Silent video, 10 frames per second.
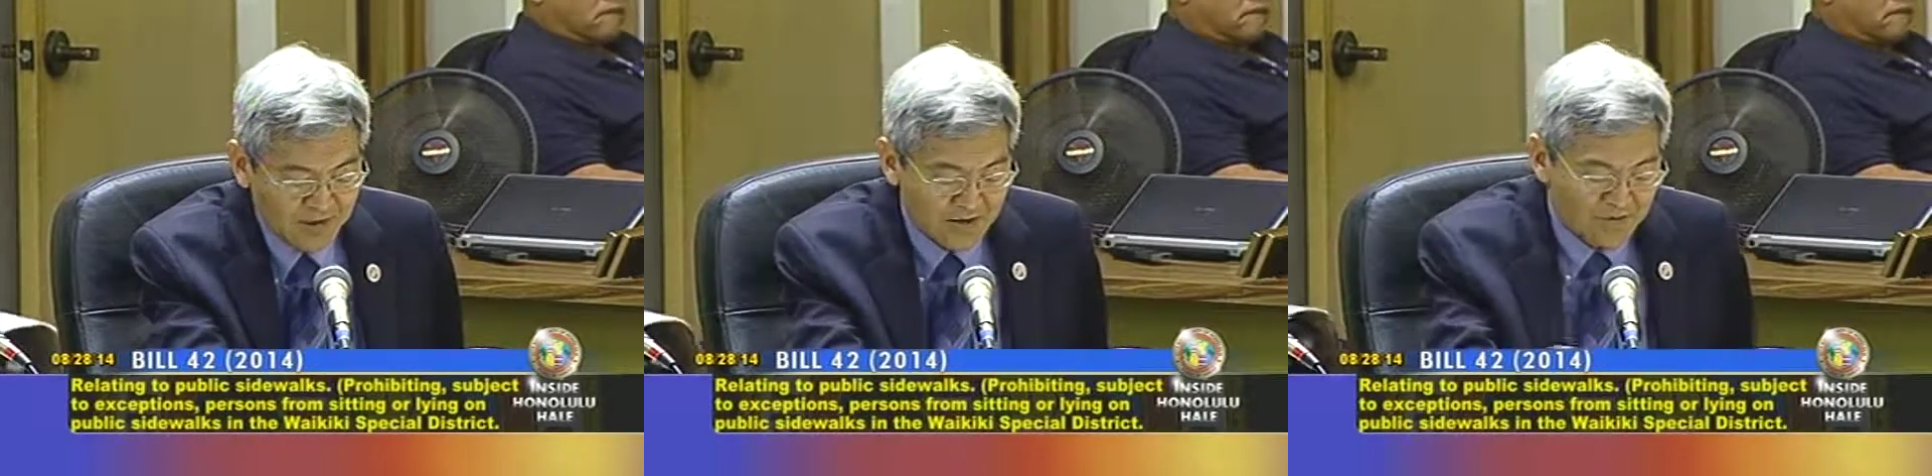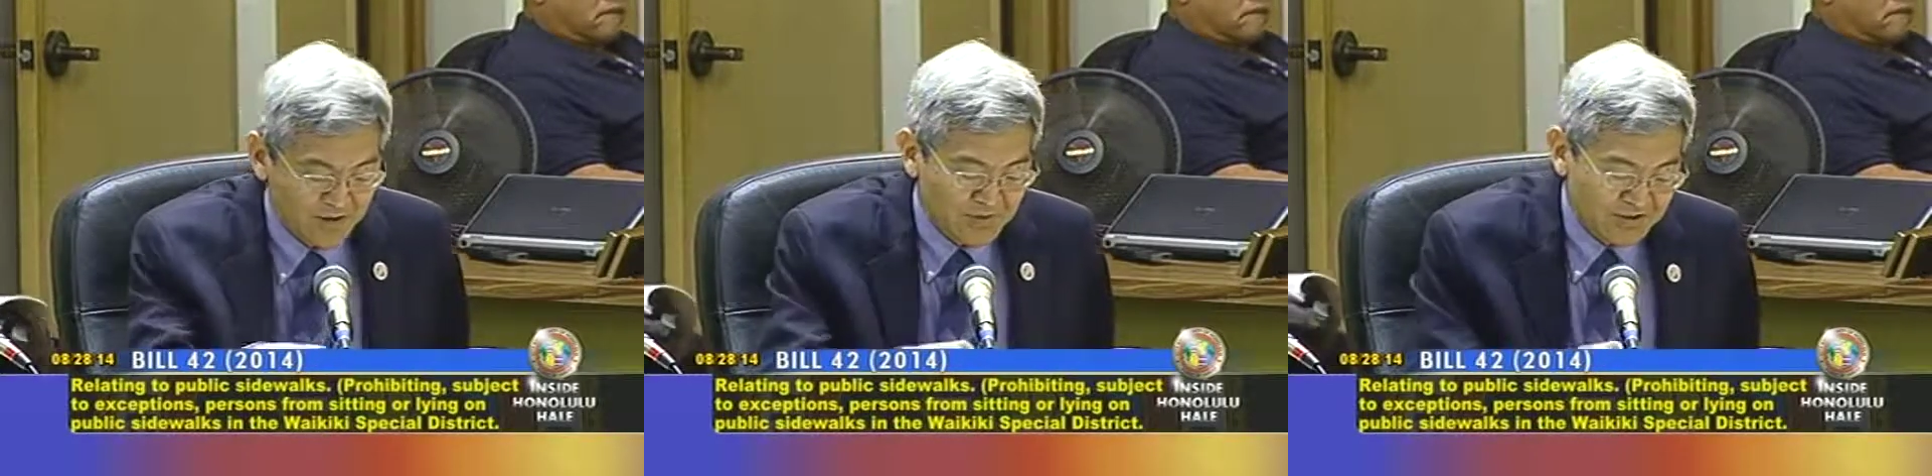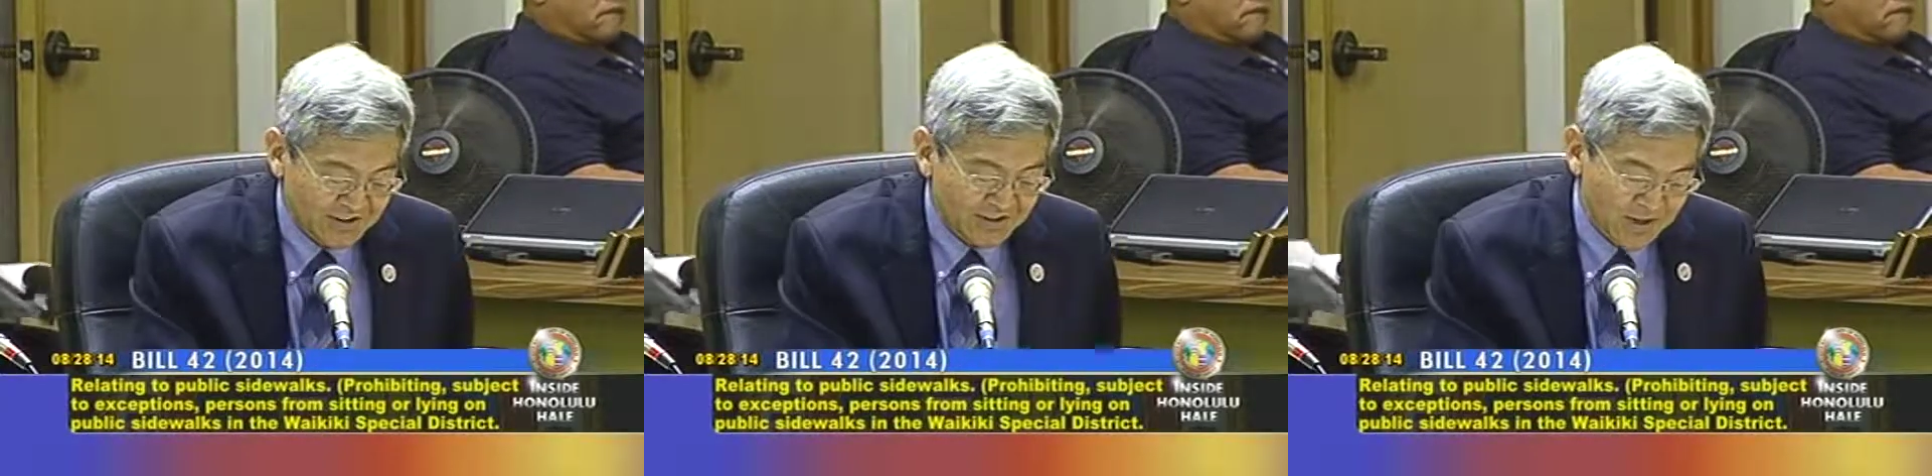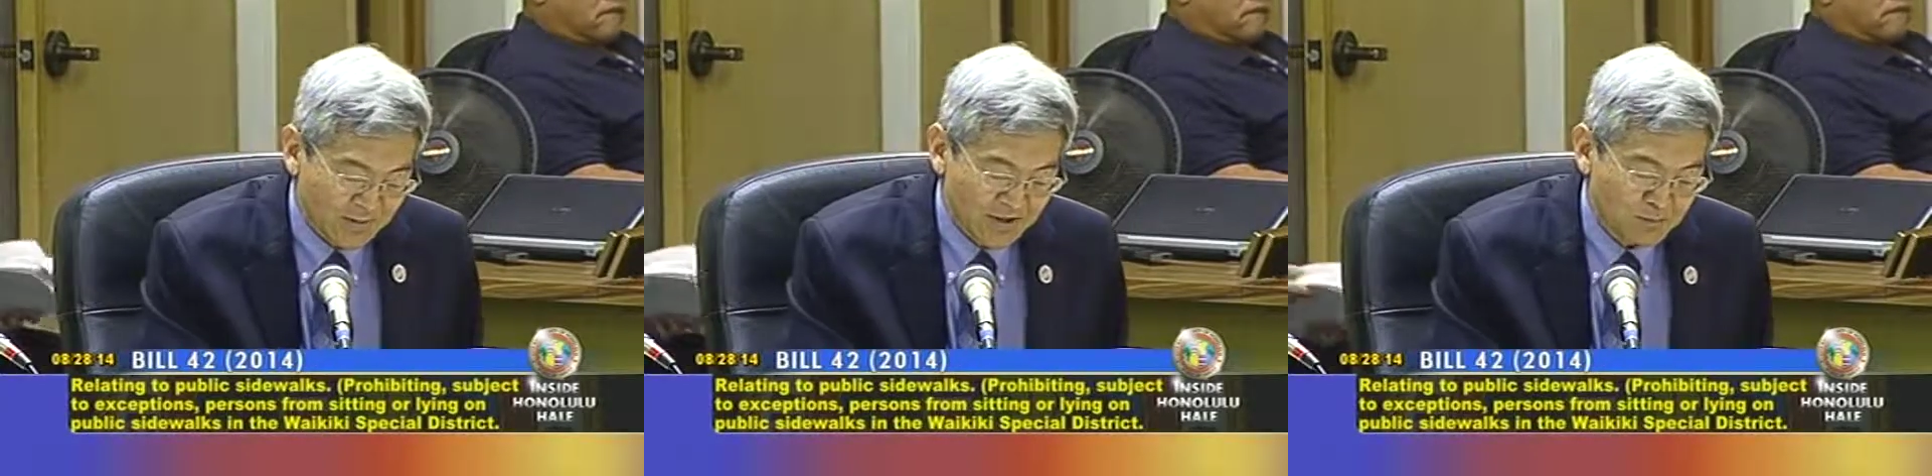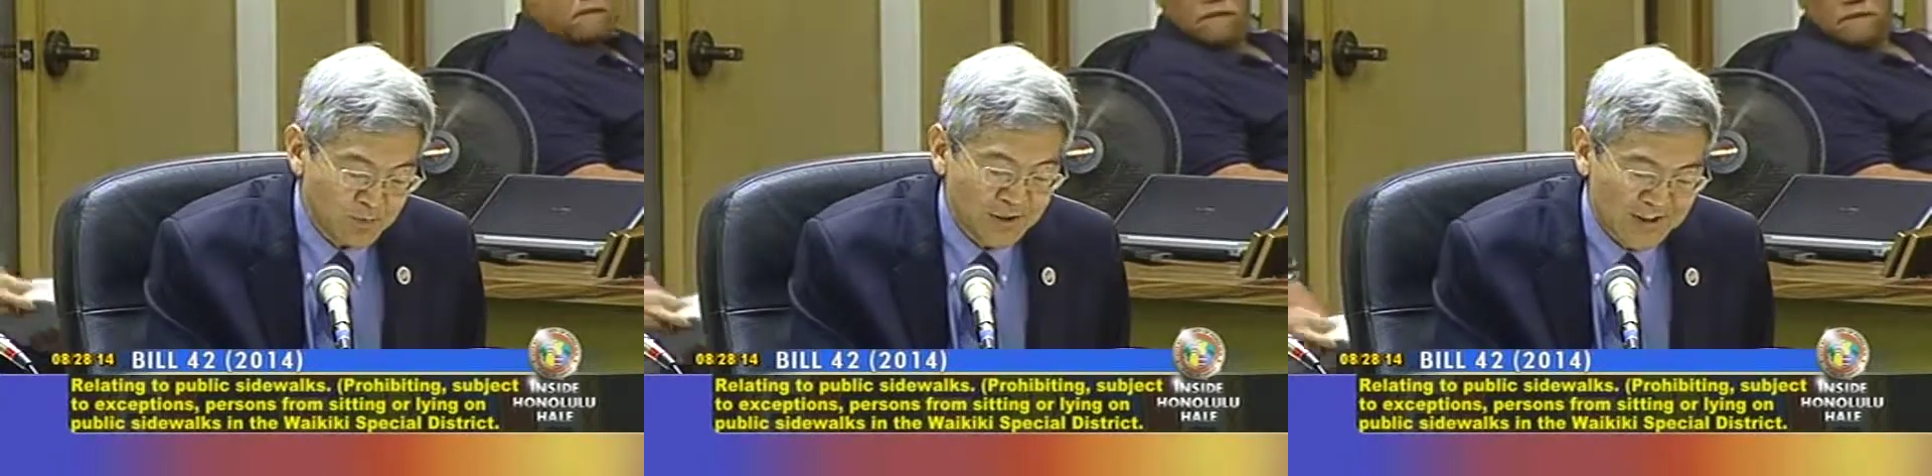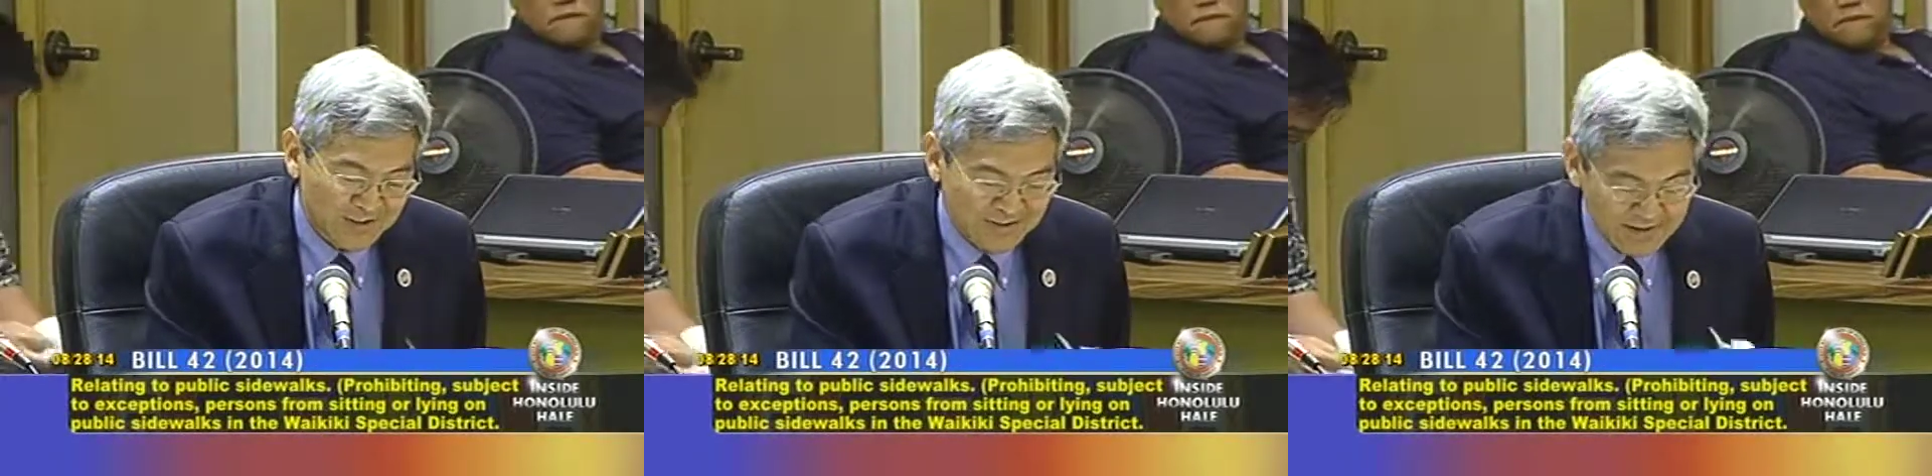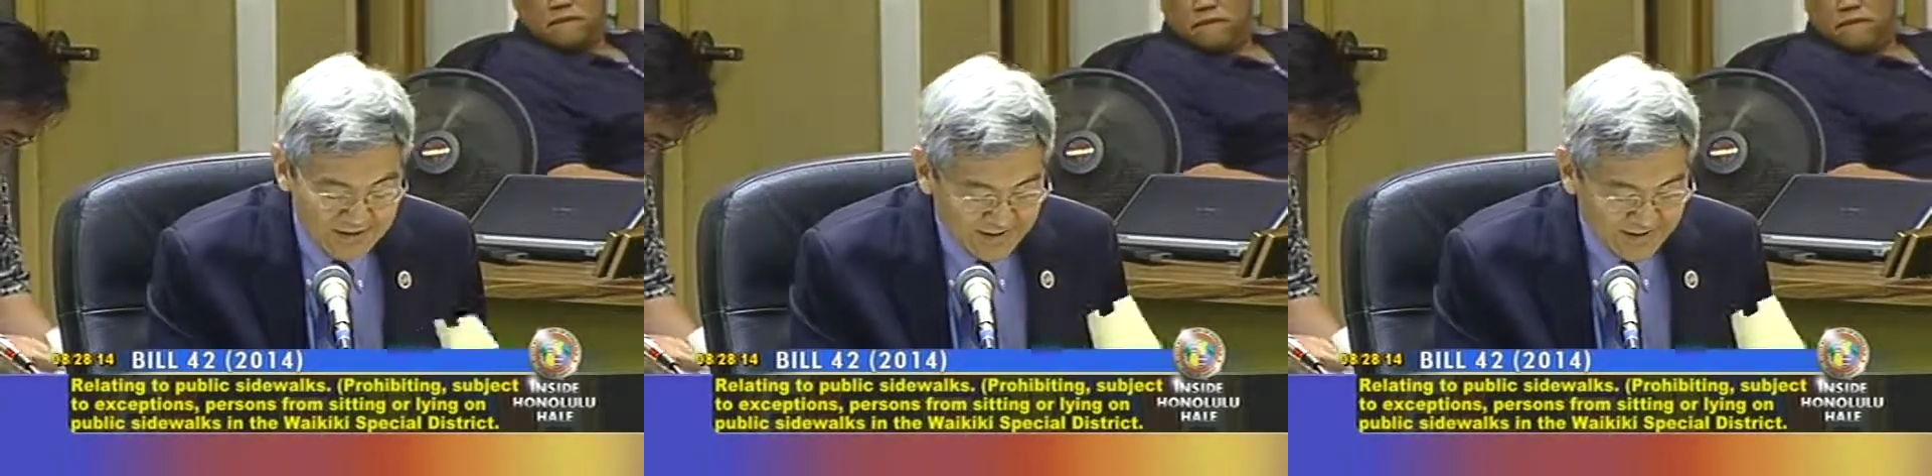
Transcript: But let me, let me just say, I'm going to pull out